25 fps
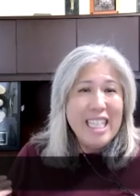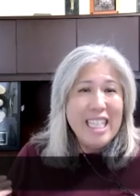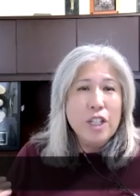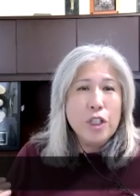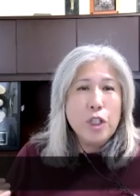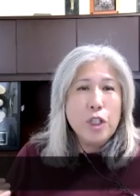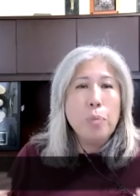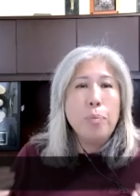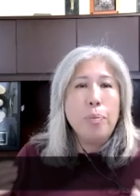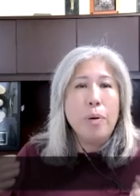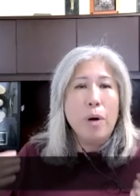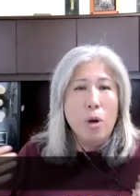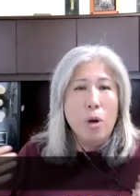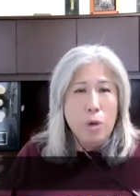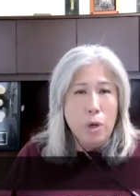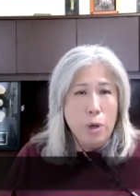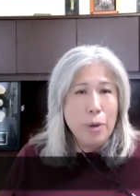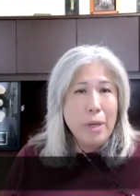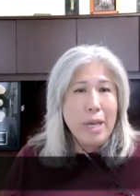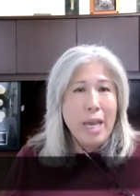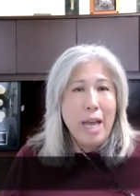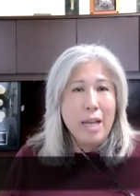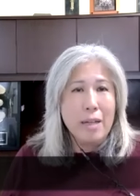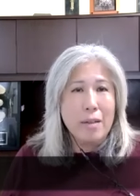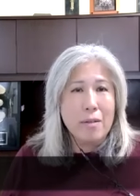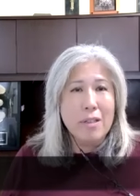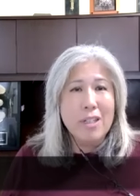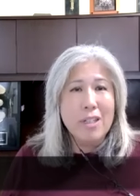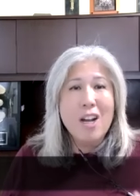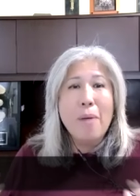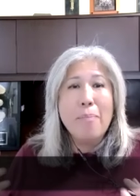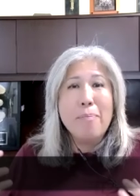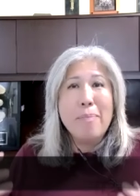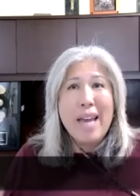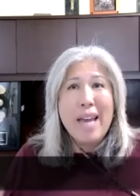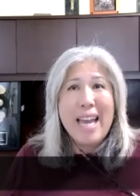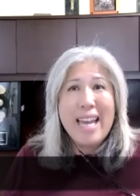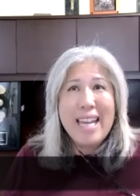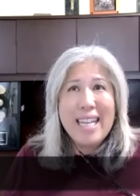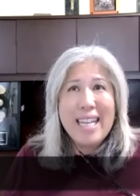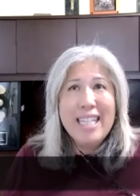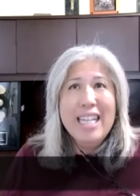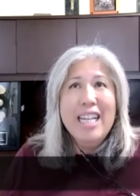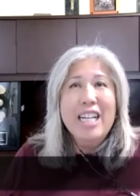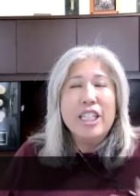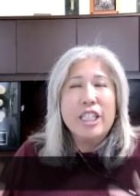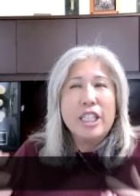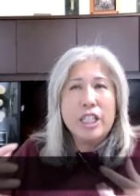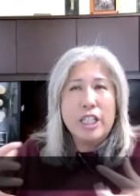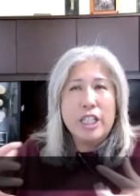to procreate we are made
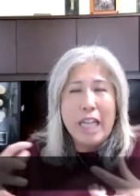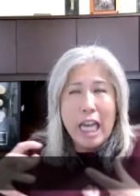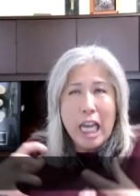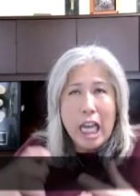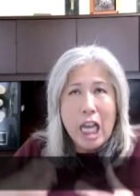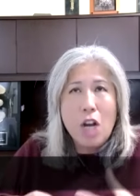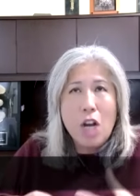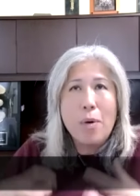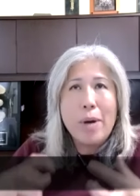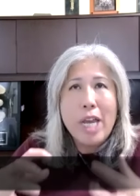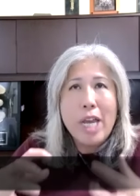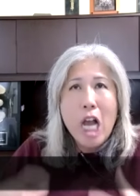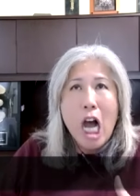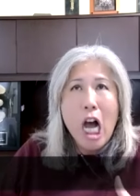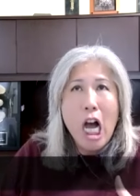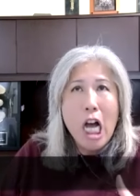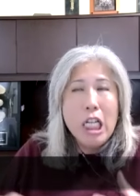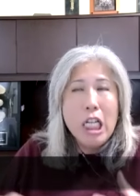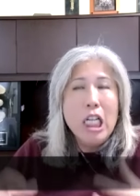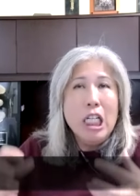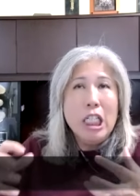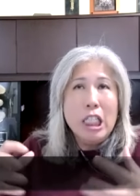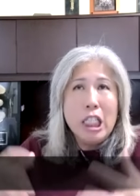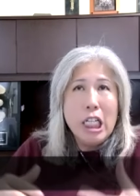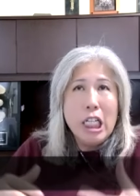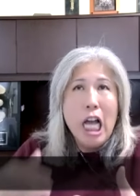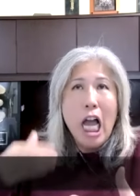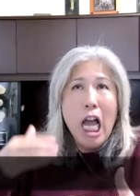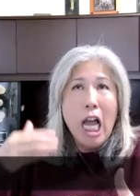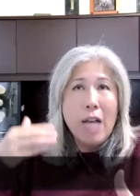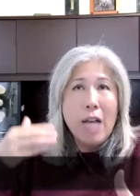to carry on to have